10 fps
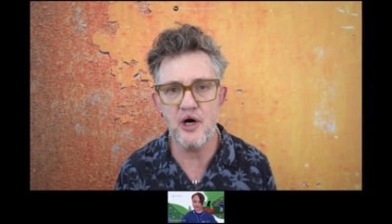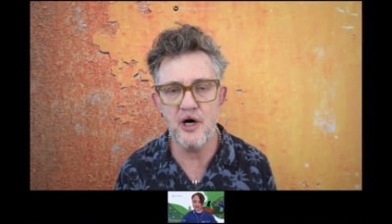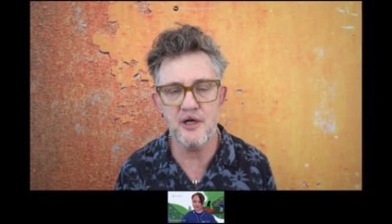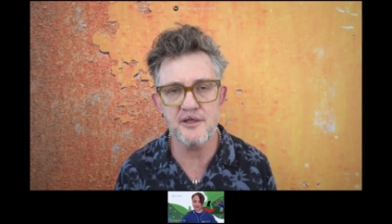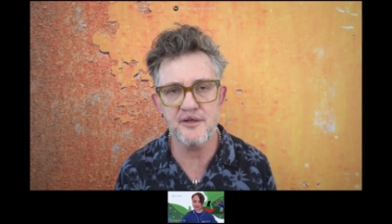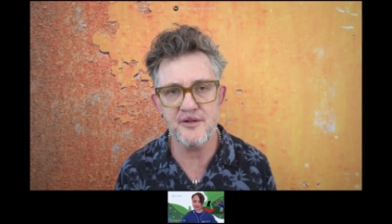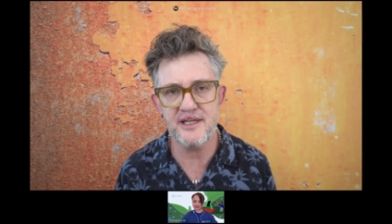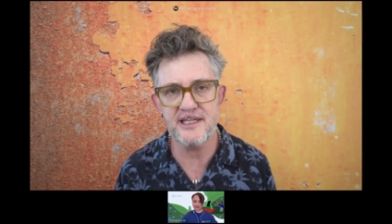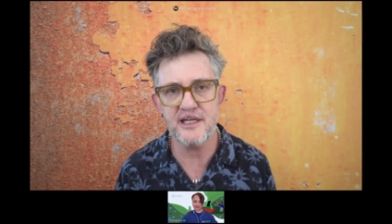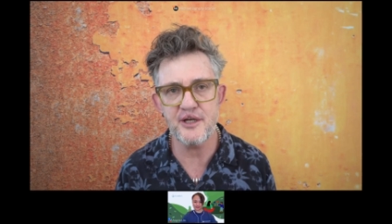on
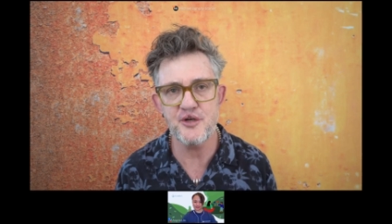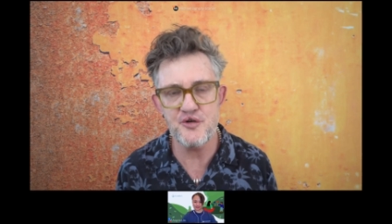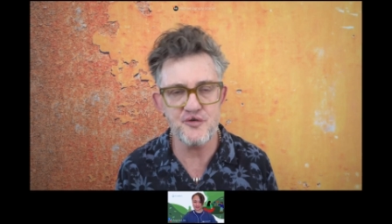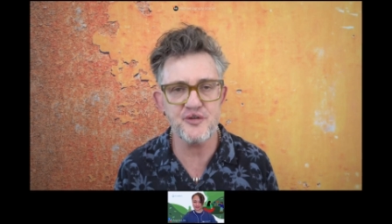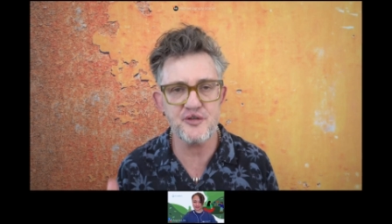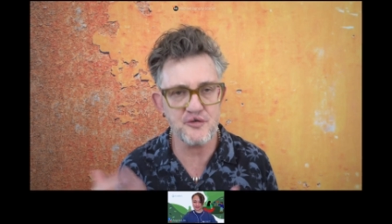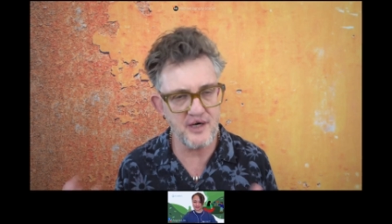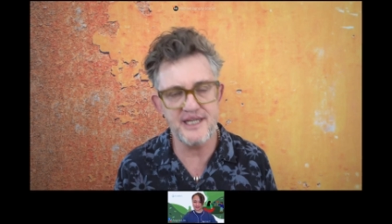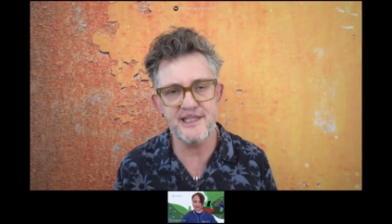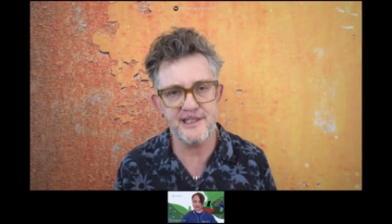the youth
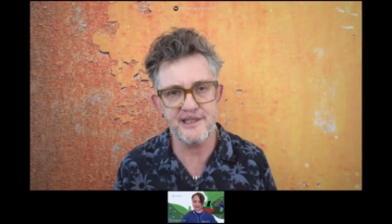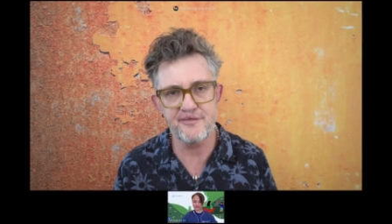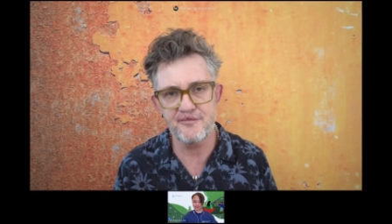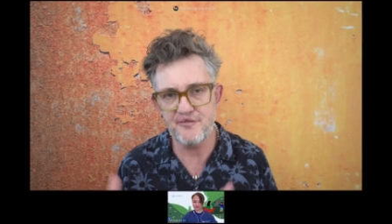crisis